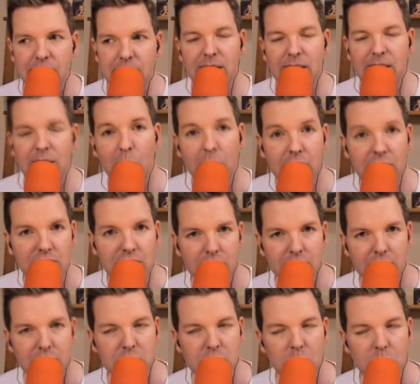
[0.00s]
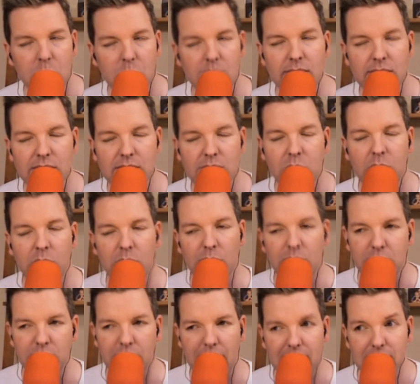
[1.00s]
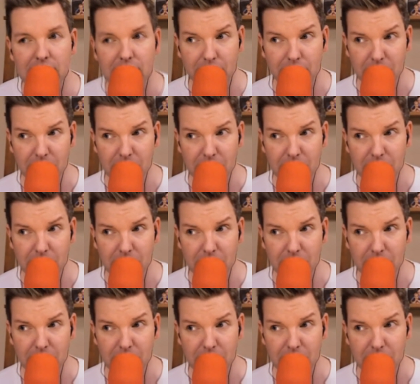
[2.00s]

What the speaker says: to me, and I want to share the story with you guys.